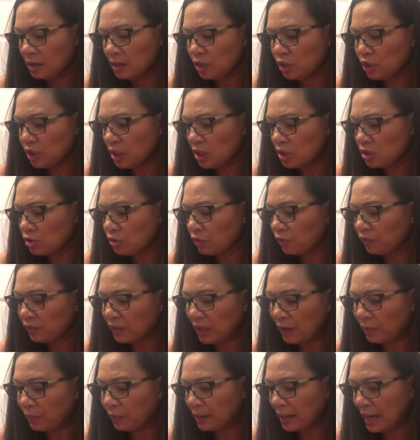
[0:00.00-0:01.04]
gentle
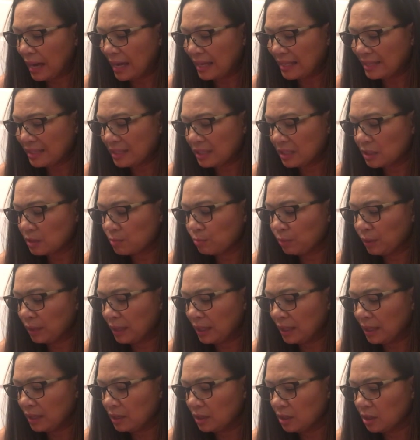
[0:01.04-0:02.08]
flower acids
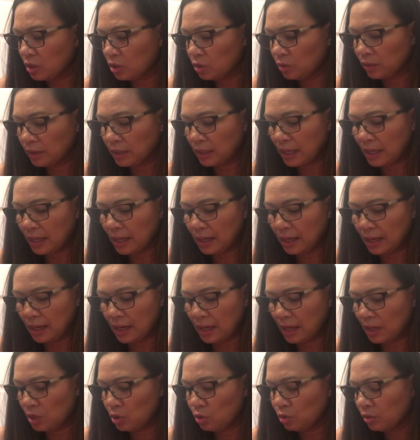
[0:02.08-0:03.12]
blend, you'll get a
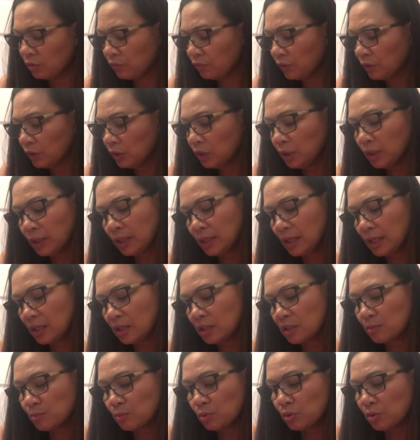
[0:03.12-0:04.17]
youthful looking
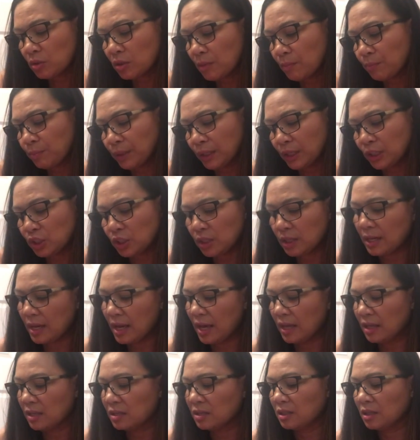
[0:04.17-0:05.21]
smooth complexion
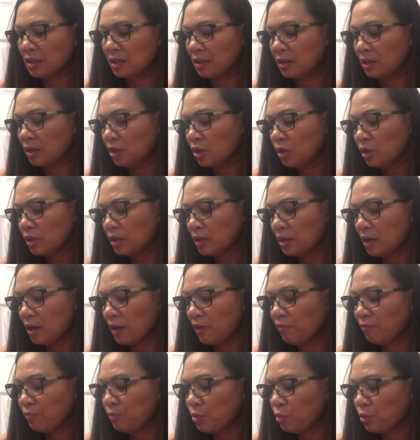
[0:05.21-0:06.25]
as the look
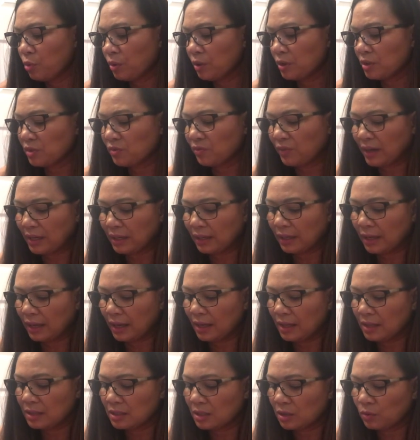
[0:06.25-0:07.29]
of pores, fine
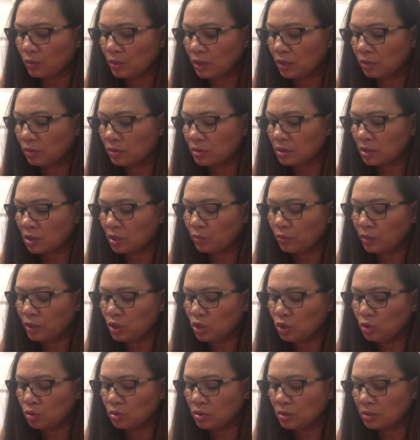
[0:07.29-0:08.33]
lines, and wrinkles are
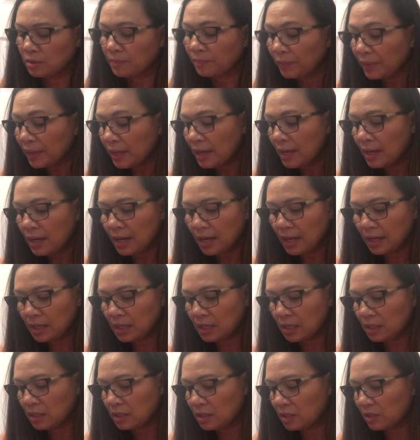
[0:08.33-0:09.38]
reduced.
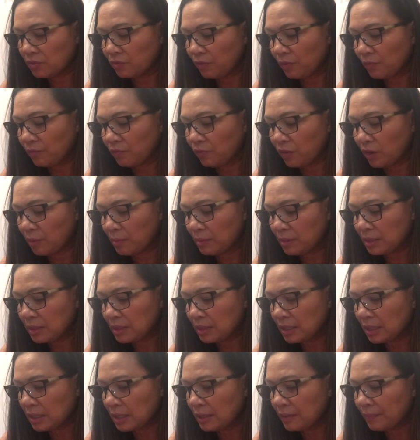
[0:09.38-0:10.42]
Again, this is from
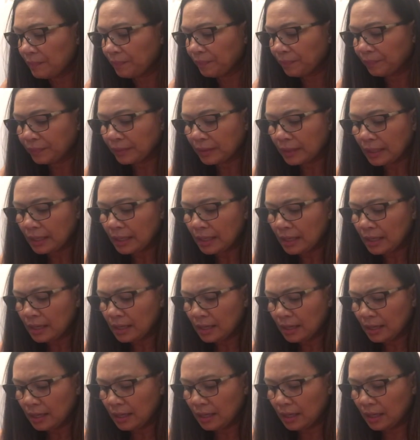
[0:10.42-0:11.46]
Pharmacy
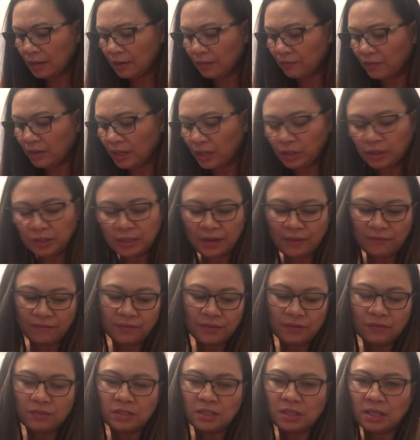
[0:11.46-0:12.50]
and valued at
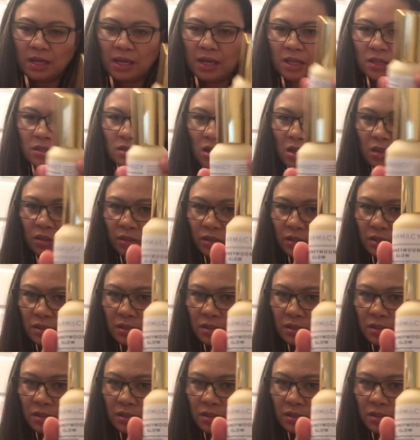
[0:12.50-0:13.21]
$58. That